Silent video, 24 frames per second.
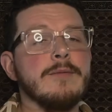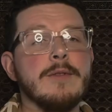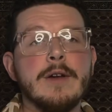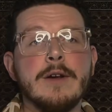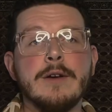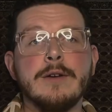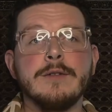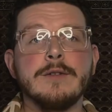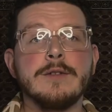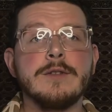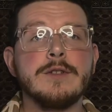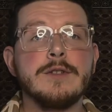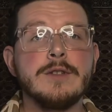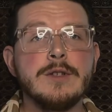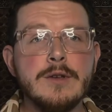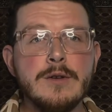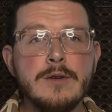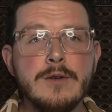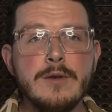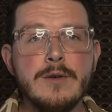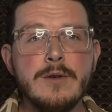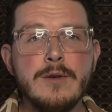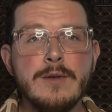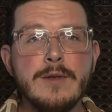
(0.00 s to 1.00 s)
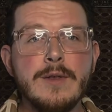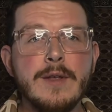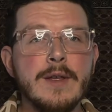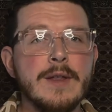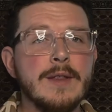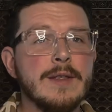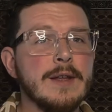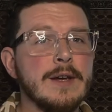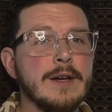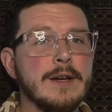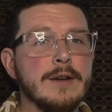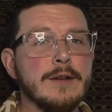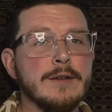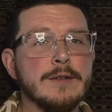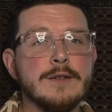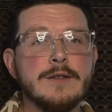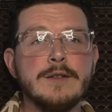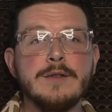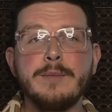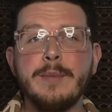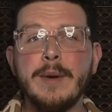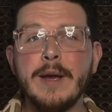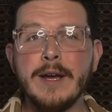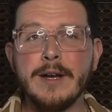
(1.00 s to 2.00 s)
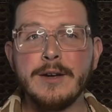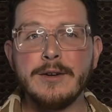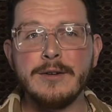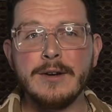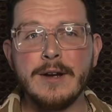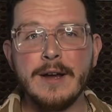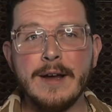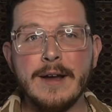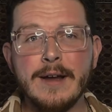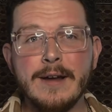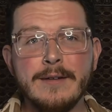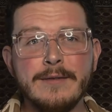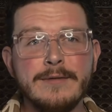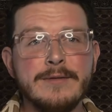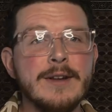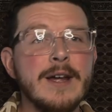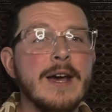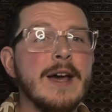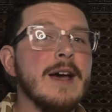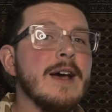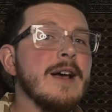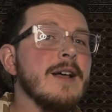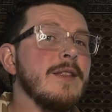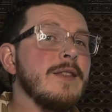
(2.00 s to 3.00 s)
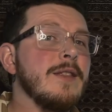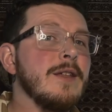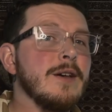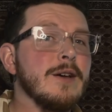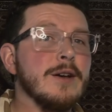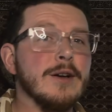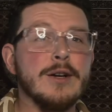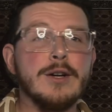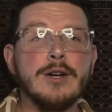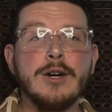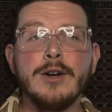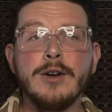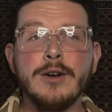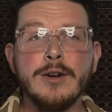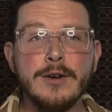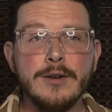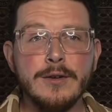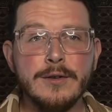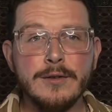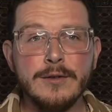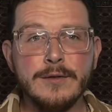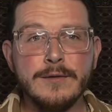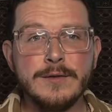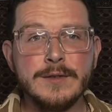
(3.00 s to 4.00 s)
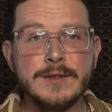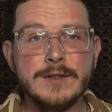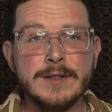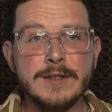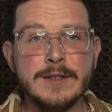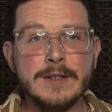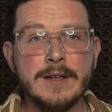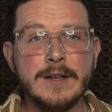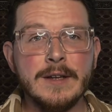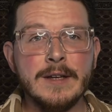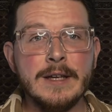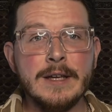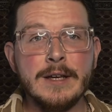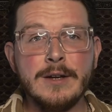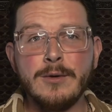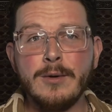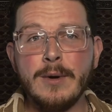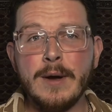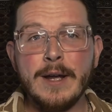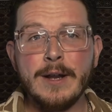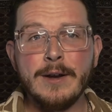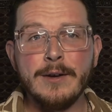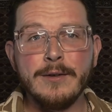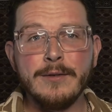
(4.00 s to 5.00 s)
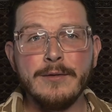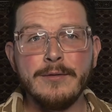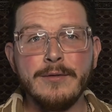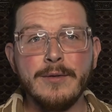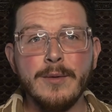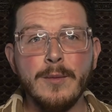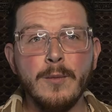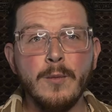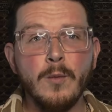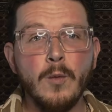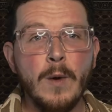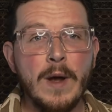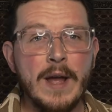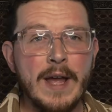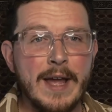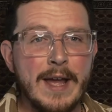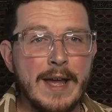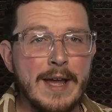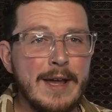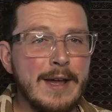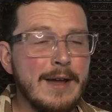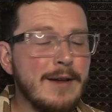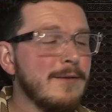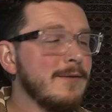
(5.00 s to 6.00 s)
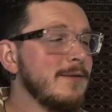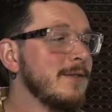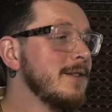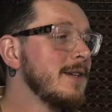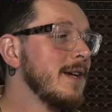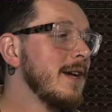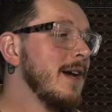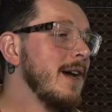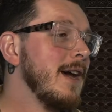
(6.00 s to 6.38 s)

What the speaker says: There's Soothe, there's Speccraft, the Curves Equator from Waves.